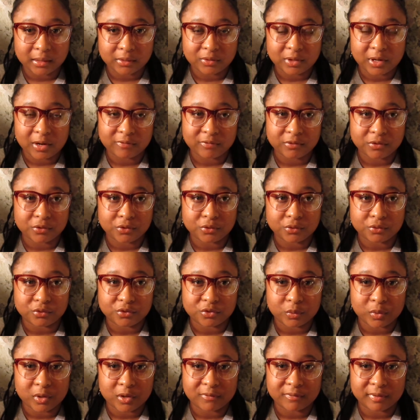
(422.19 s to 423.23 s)
and you have to do
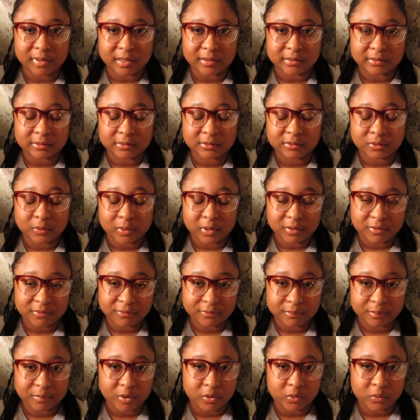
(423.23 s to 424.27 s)

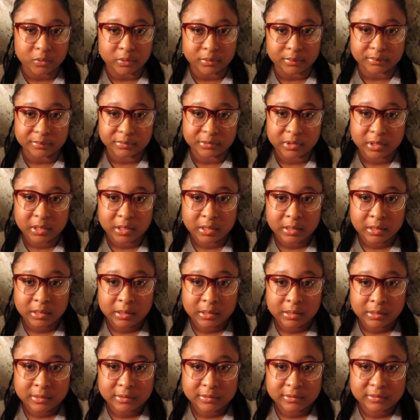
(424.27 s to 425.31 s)
12 poems,
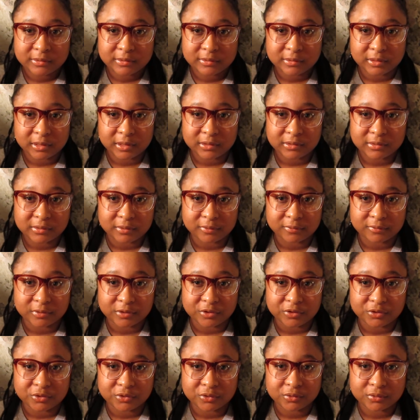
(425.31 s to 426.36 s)
6
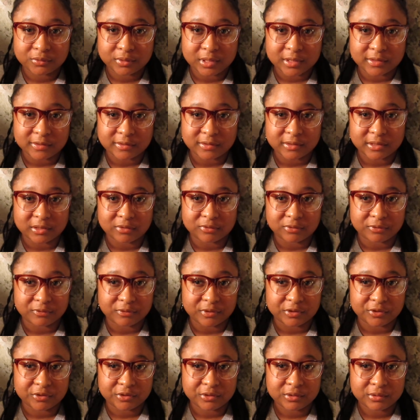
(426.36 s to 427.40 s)
original and 6
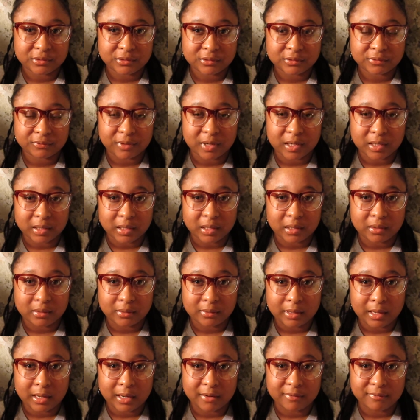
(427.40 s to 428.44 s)
revisions. Right
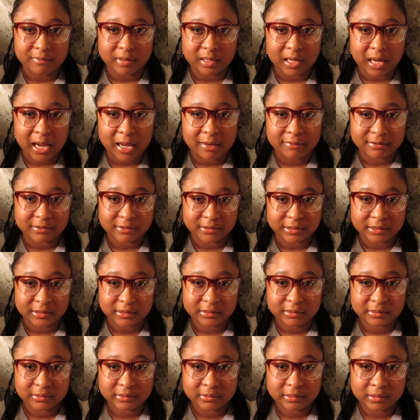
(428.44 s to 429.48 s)
now I already have
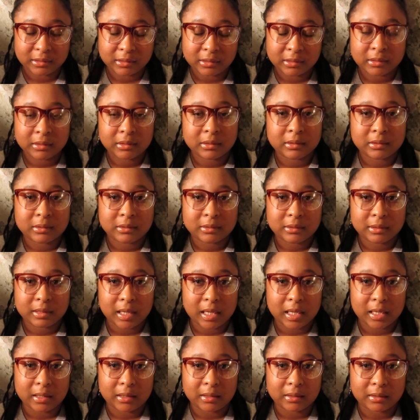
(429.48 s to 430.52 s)
6,
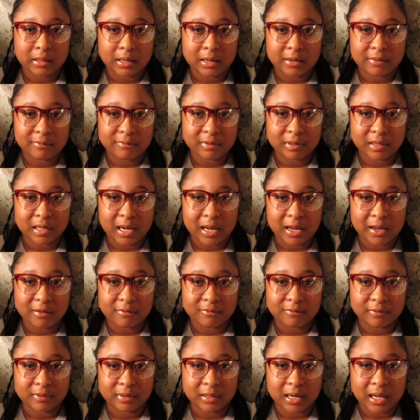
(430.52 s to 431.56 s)
and I already
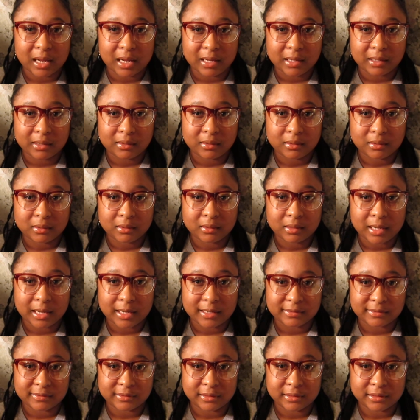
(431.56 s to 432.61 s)
have 9
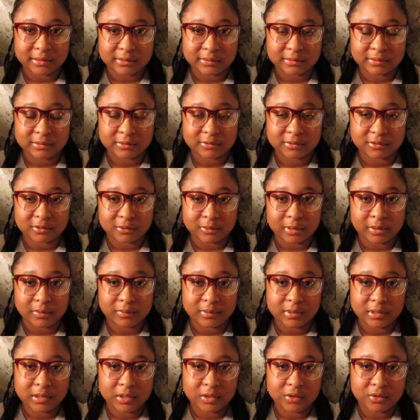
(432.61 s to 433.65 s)
essays, so I
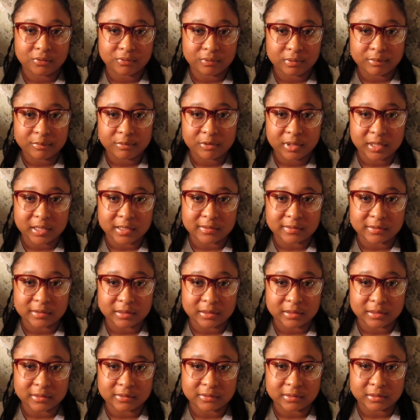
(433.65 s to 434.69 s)
only need 3 more
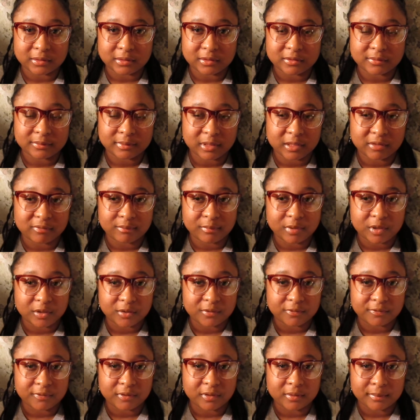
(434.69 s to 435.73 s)
essays, and he's been giving me
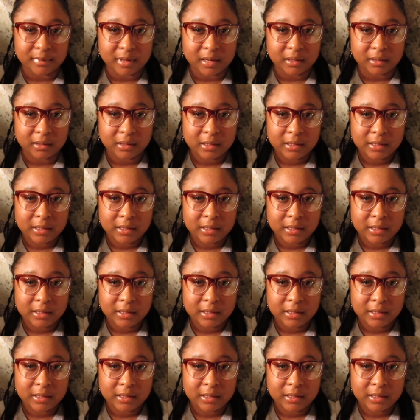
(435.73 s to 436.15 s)
good feedback.